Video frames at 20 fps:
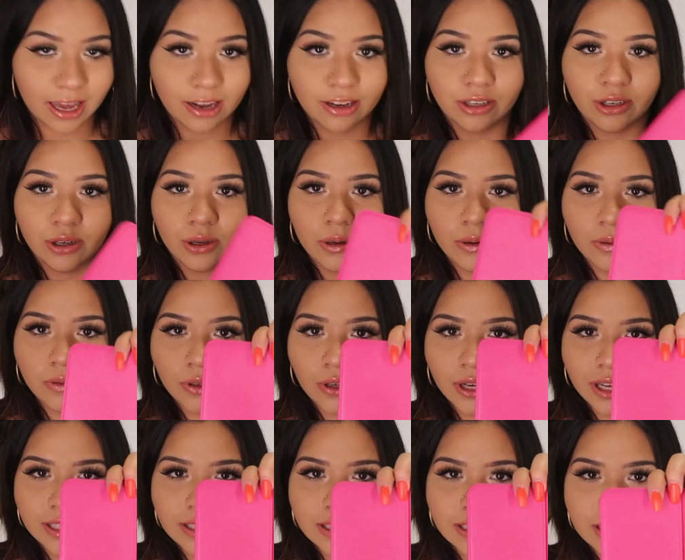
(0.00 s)
I don't know if you
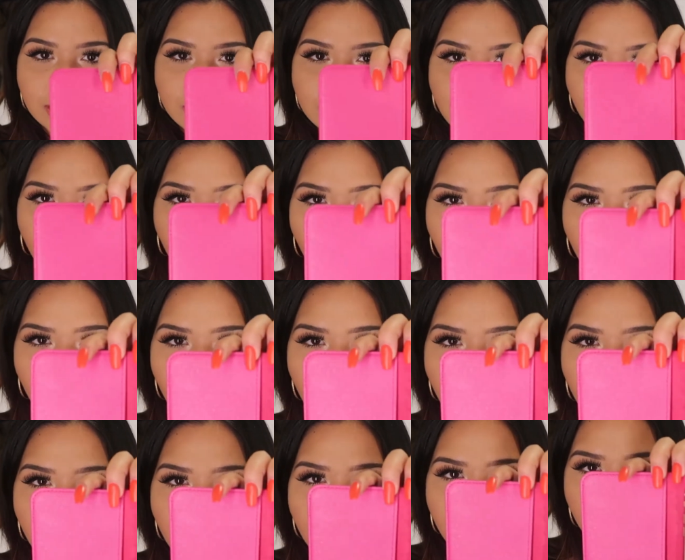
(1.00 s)
guys could tell.
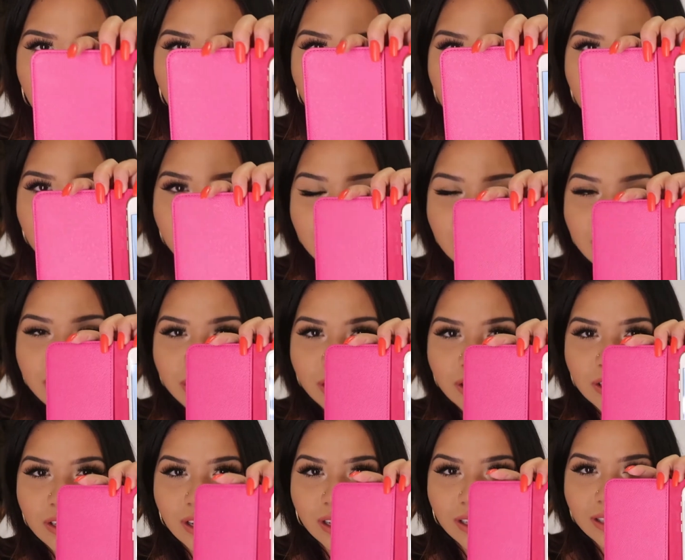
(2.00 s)

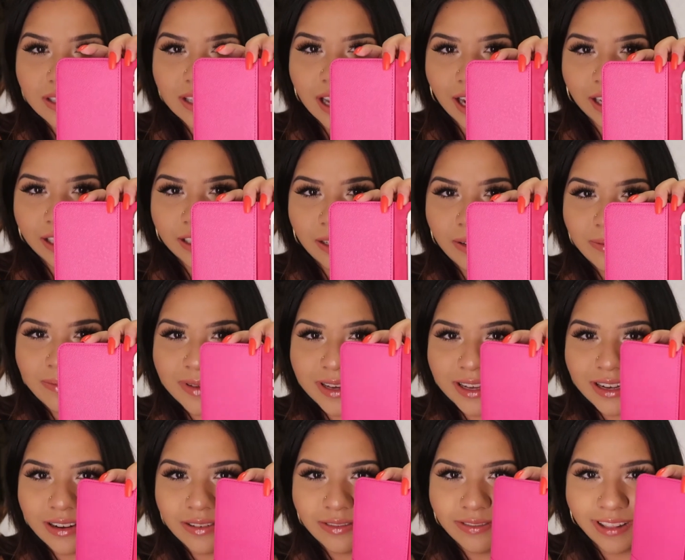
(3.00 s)
There's a tiny
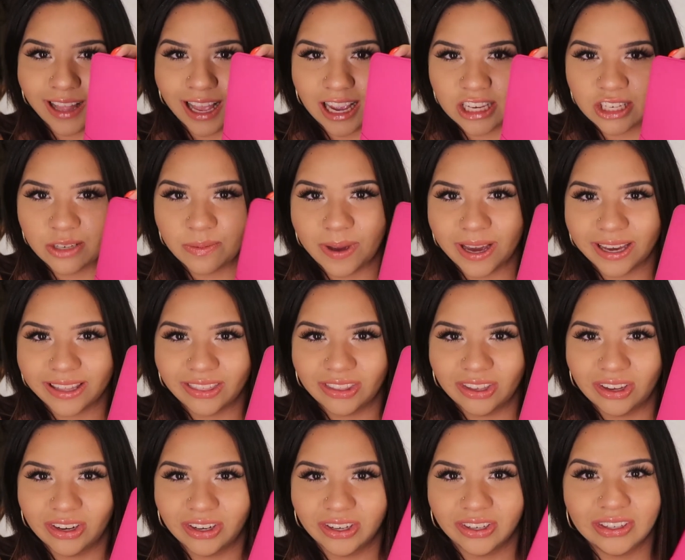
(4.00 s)
bit of flashback
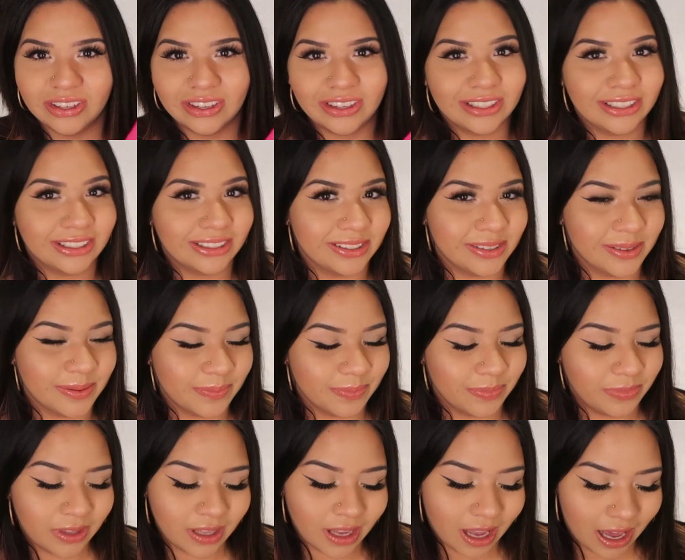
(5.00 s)
there.
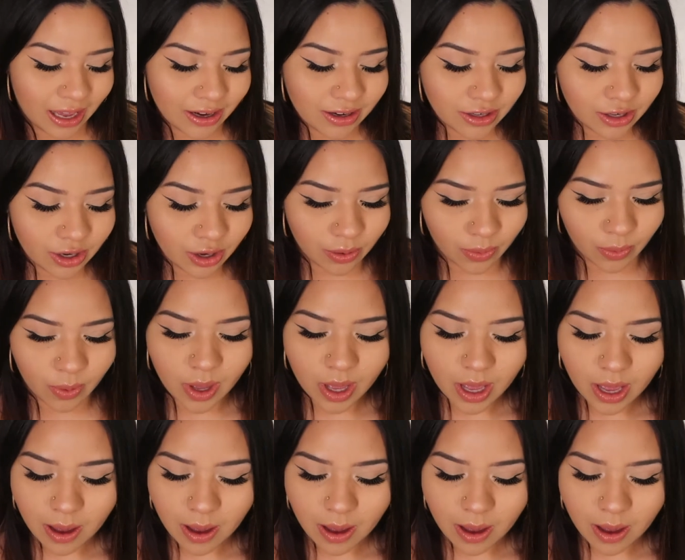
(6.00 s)
I don't know.